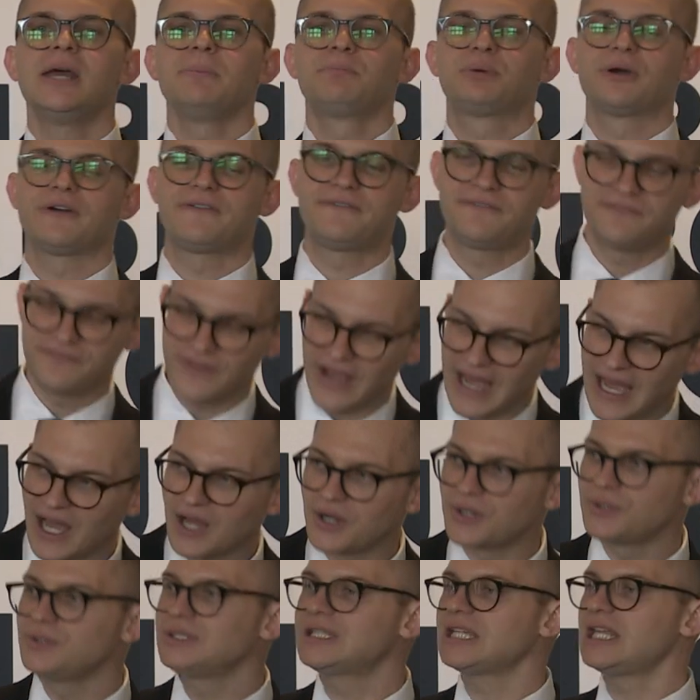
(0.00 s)

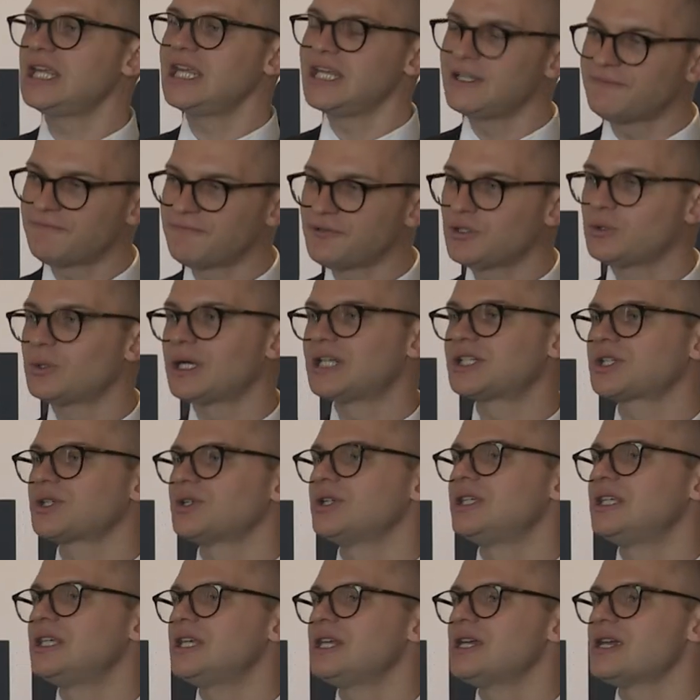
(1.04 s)
profound, influential
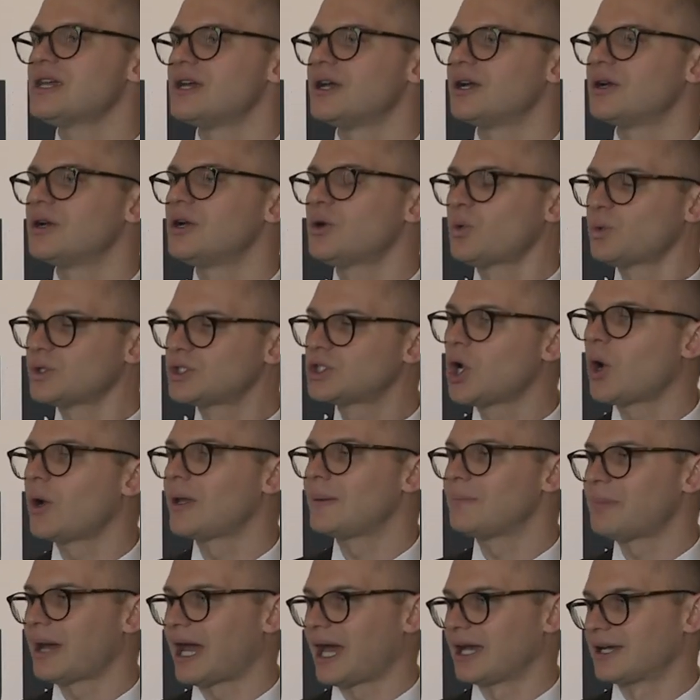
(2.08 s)
year was
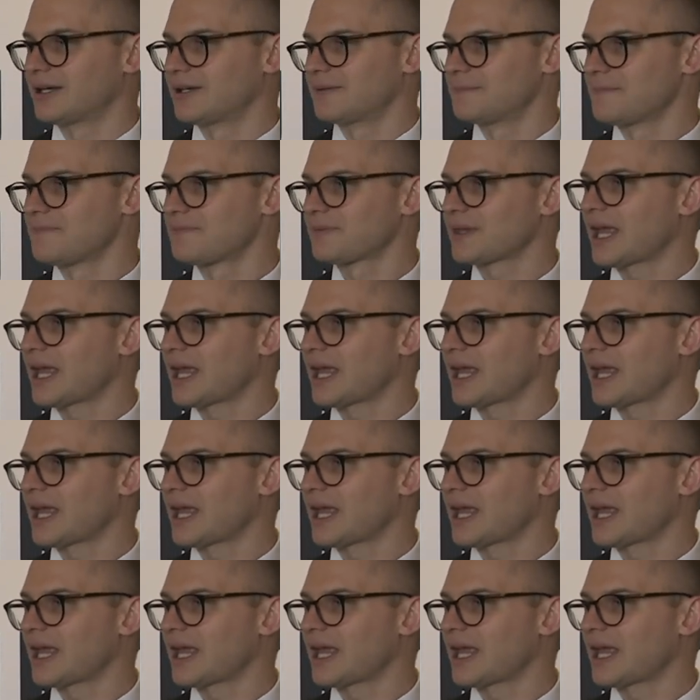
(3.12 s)
going back.